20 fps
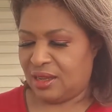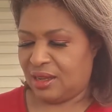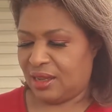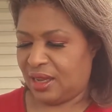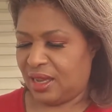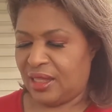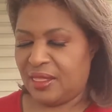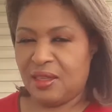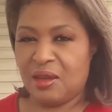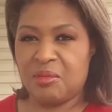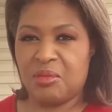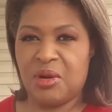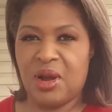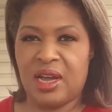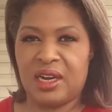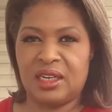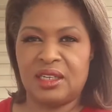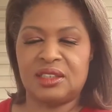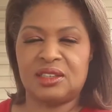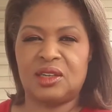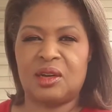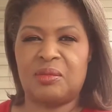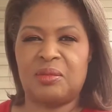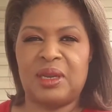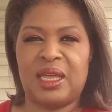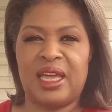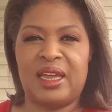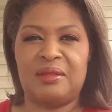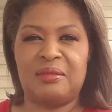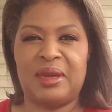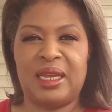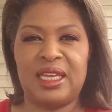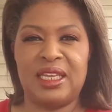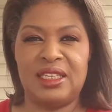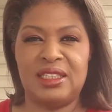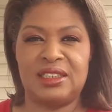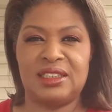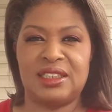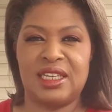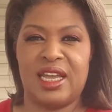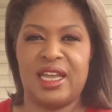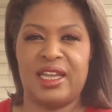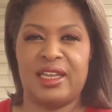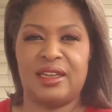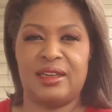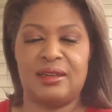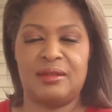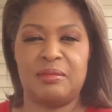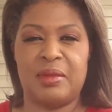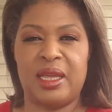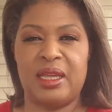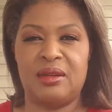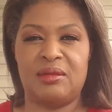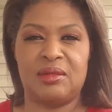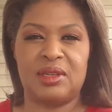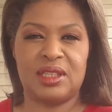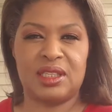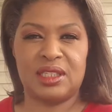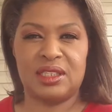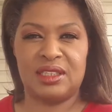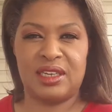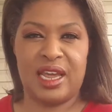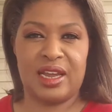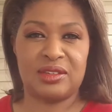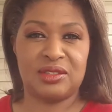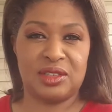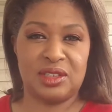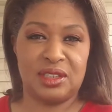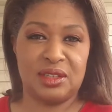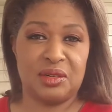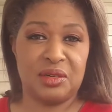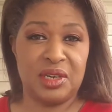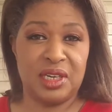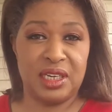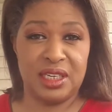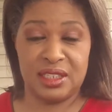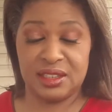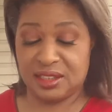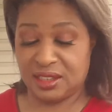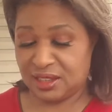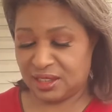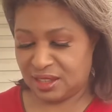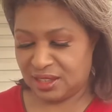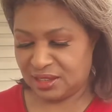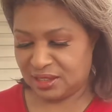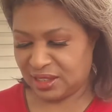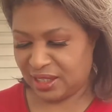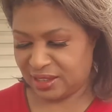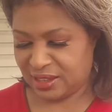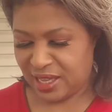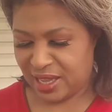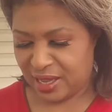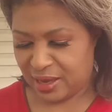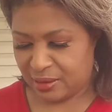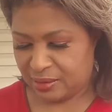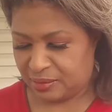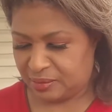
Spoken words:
And their products are plant-based and made with natural ingredients and things like that.